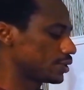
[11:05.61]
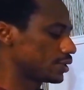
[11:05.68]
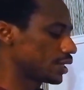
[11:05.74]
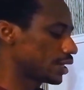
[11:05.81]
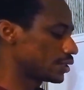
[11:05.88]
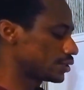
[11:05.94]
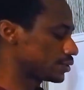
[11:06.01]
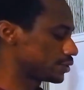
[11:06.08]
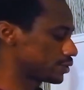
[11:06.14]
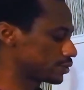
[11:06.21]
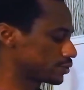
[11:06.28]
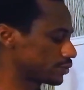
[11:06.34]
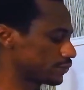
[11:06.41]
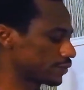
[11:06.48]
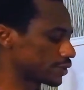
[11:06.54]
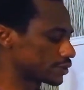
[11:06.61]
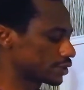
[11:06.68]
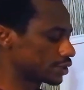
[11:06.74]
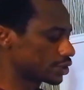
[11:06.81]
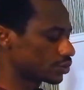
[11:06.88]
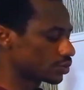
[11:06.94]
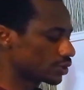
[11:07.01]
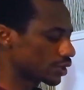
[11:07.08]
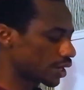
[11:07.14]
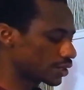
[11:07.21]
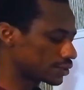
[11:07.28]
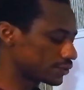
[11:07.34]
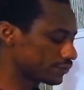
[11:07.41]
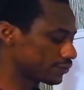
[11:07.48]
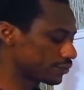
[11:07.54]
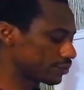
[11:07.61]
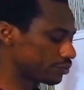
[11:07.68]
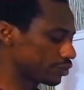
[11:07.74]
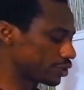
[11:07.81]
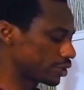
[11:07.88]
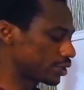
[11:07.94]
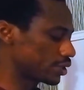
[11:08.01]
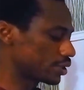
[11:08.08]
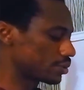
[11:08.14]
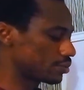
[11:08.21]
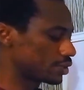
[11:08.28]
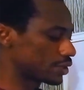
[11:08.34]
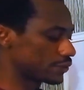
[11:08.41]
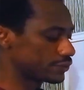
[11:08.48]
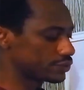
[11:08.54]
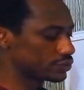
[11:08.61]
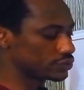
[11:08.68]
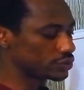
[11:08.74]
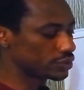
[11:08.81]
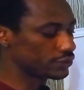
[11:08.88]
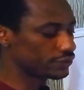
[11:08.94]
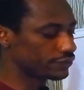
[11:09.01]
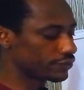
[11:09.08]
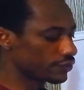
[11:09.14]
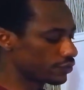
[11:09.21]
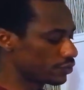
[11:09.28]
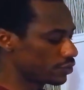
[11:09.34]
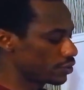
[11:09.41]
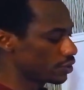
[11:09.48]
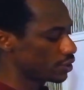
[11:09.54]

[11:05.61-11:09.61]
96. So if I take away 90 from here, I'm left with 24.